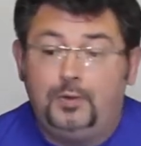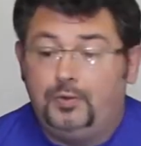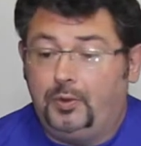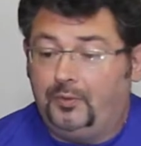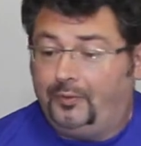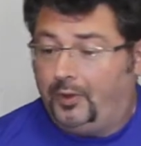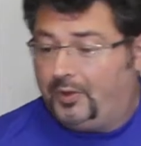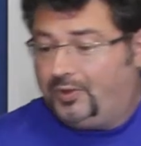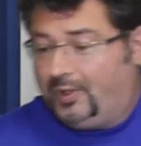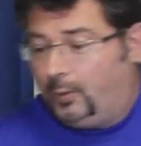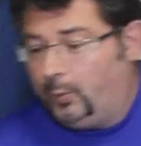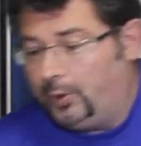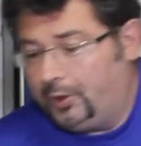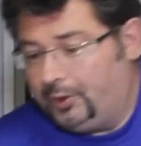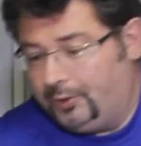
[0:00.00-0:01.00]
So the first
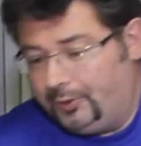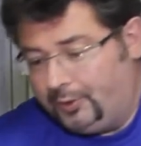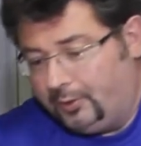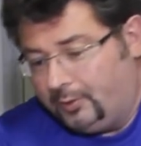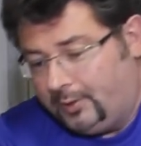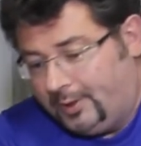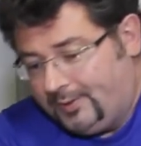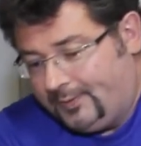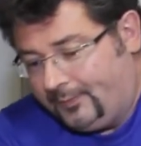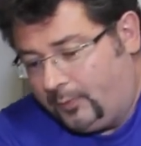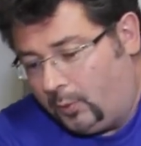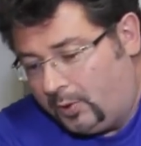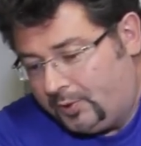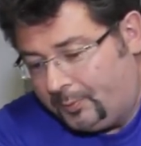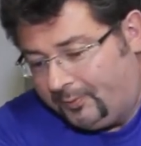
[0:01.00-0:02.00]
thing we're going to do is, of
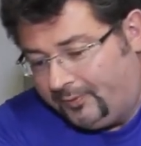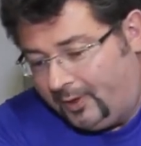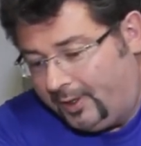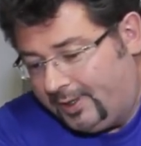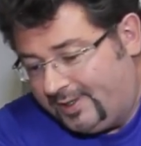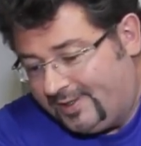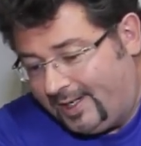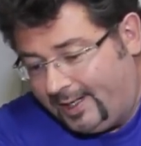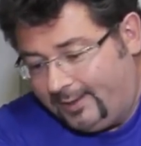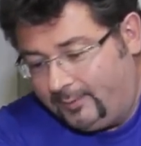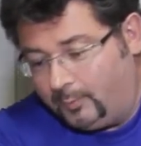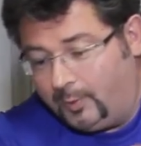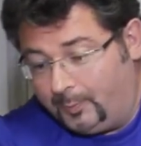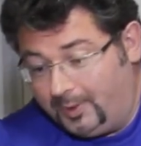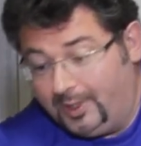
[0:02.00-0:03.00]
course, we're very
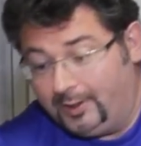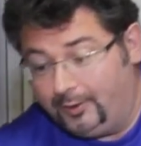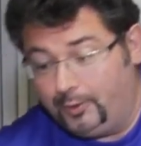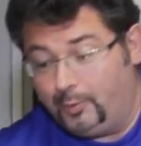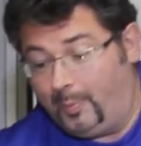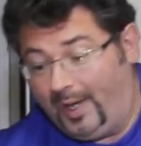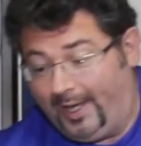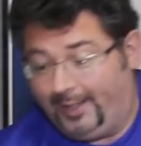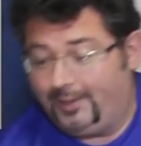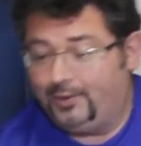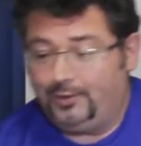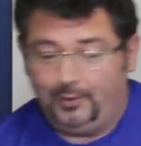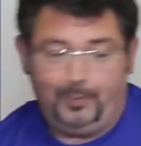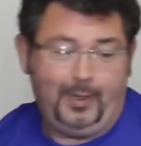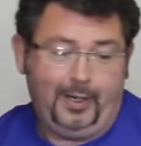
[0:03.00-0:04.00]
excited when we get a new
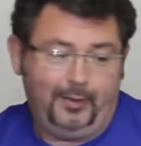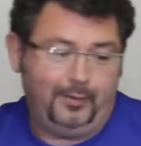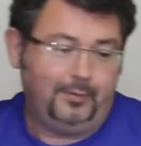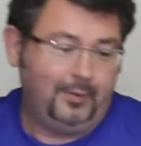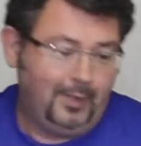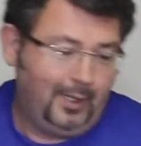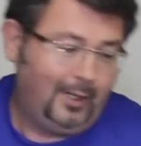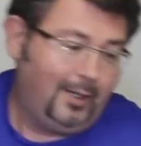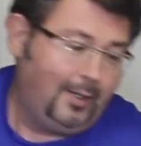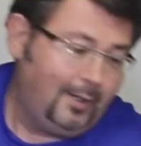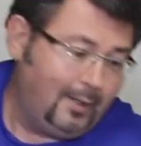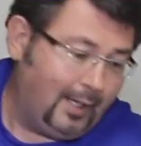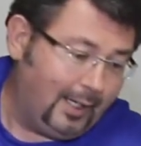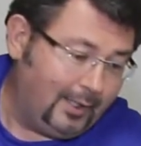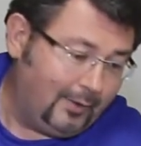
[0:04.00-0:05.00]
package in the mail.
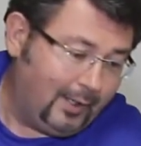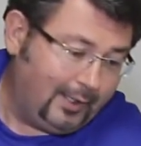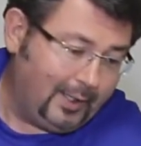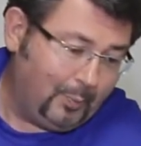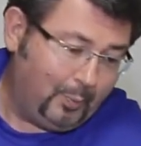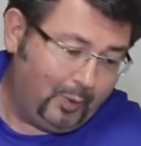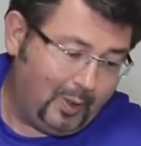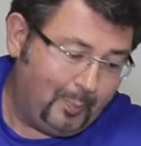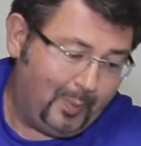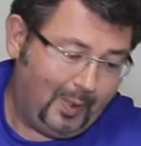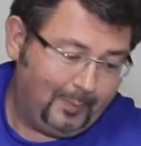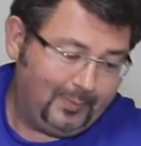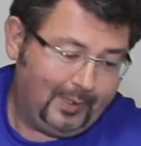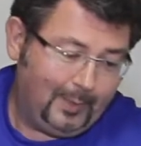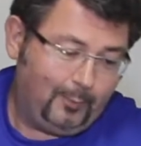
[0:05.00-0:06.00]
I know I get pretty
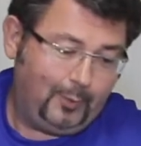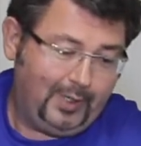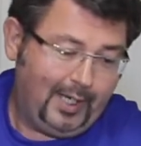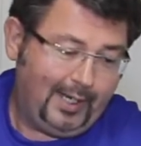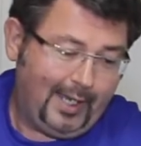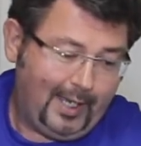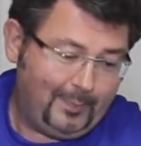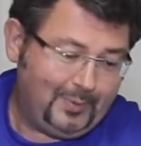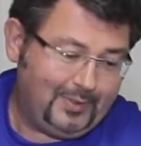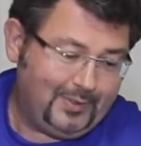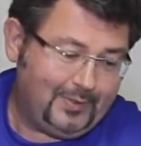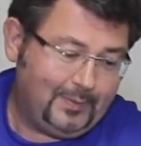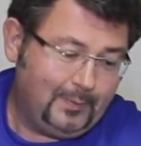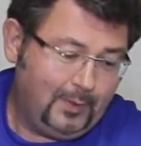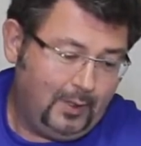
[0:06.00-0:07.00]
pumped up when that
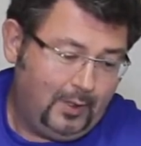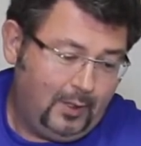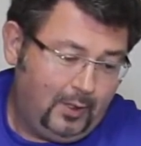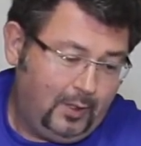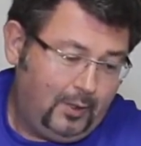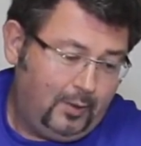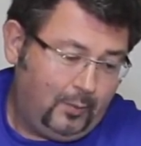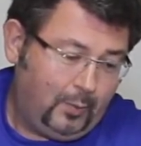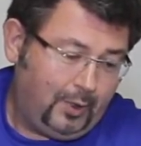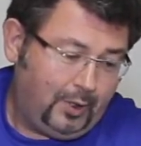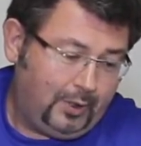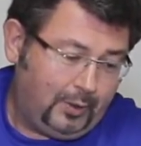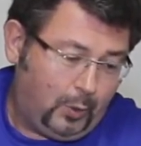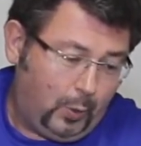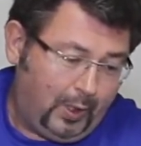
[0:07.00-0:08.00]
happens. We're
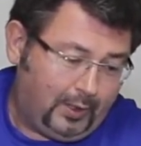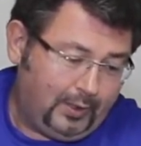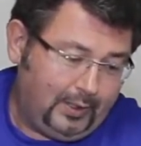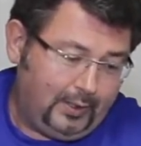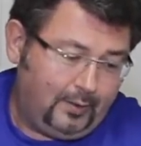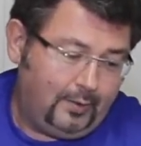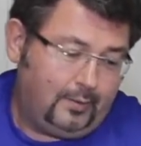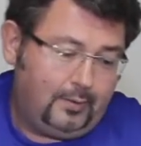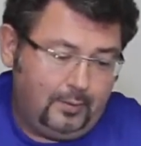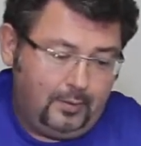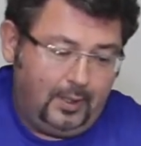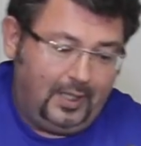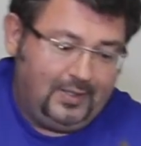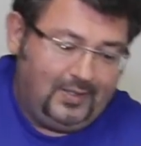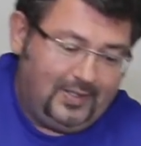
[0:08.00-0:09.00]
going to quickly
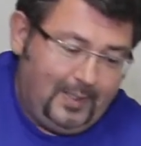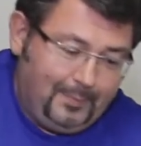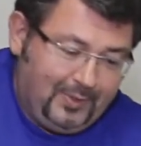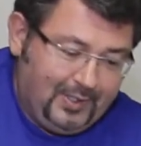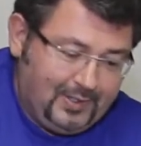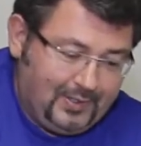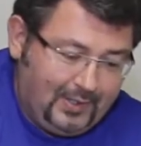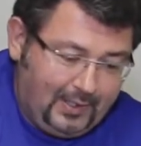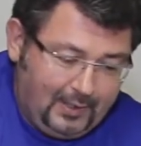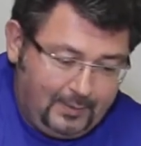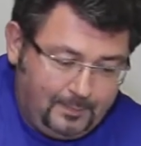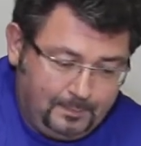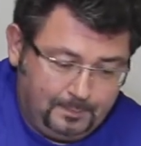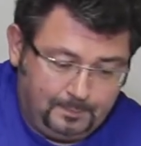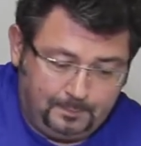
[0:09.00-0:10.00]
unzip this thing,